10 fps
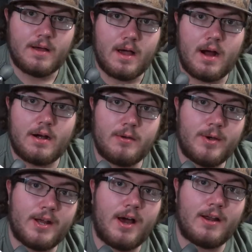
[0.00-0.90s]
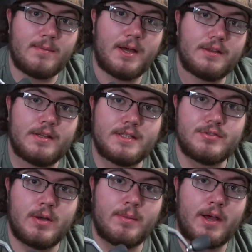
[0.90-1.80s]
I already went on about this,
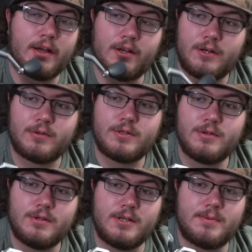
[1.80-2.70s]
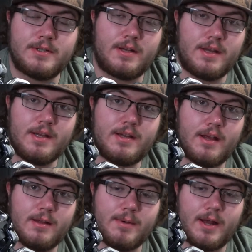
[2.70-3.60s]
so I'm not going to go too deep into
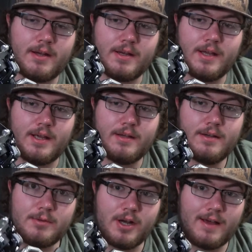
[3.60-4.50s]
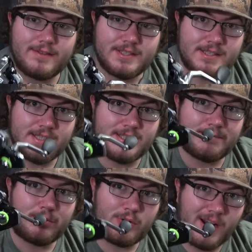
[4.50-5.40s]
detail about it again, but obviously the
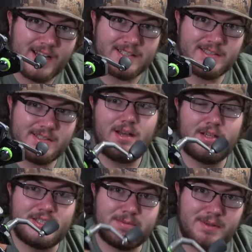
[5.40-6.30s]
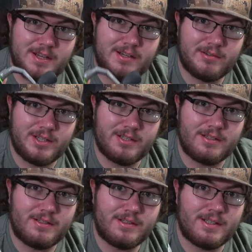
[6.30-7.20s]
price. A spinning
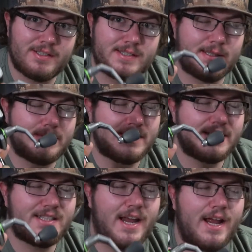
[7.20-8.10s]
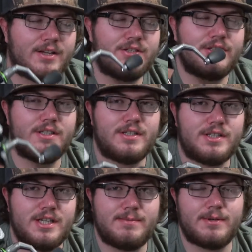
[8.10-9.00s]
reel is substantially
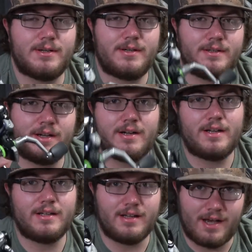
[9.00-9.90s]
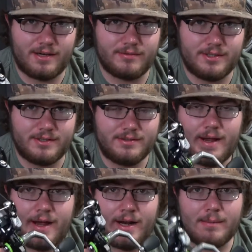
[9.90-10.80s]
cheaper than an inline reel.
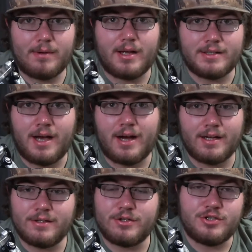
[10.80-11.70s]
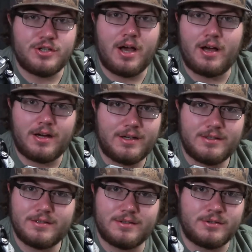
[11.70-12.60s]
And I'm not talking the junk
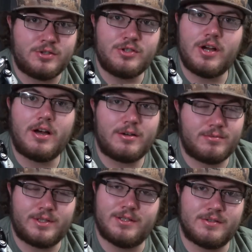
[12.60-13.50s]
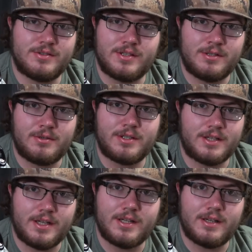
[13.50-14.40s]
reels that you can
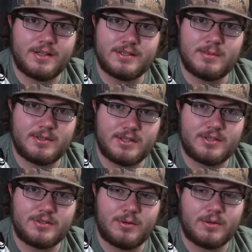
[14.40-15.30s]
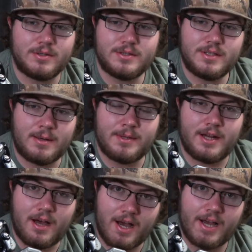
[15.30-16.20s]
get at some of these stores. I mean,
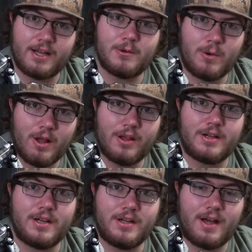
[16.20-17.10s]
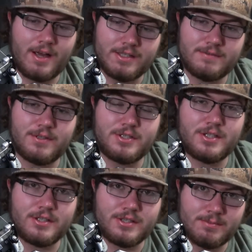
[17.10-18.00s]
a high quality ice
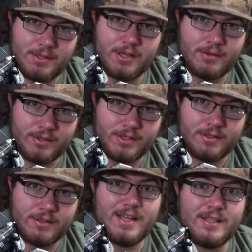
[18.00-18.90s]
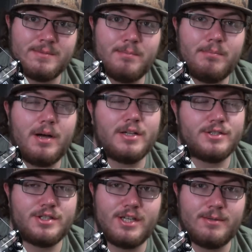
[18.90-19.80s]
fishing spinning reel is
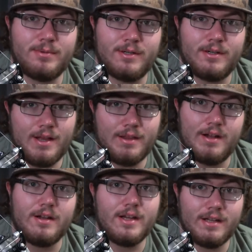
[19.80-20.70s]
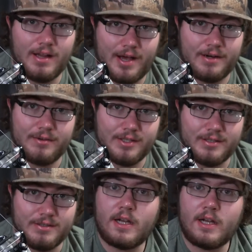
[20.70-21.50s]
much cheaper than an inline reel.